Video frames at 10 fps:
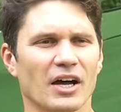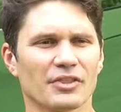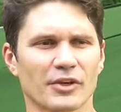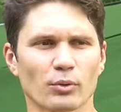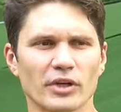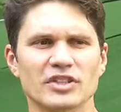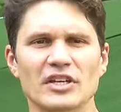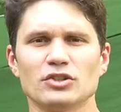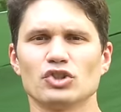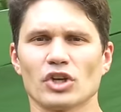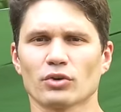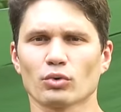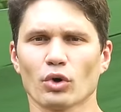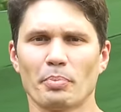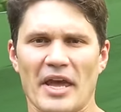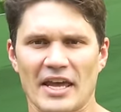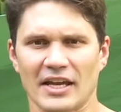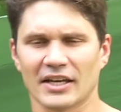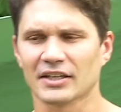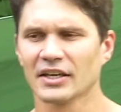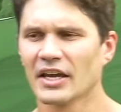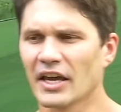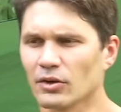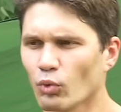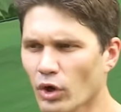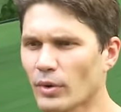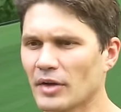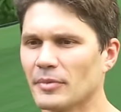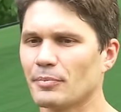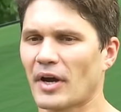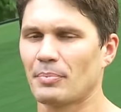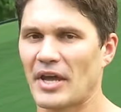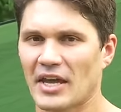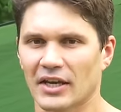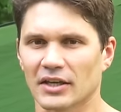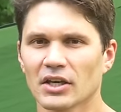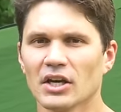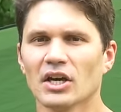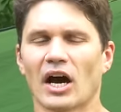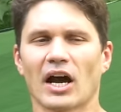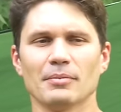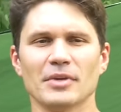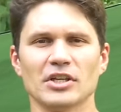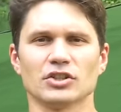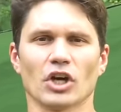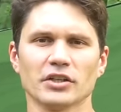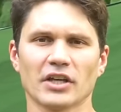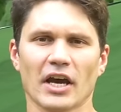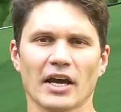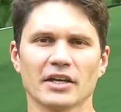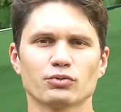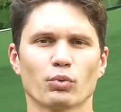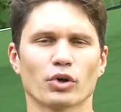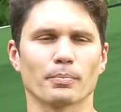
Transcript: there was a general panic. And what do I mean by panic? I mean gun guys were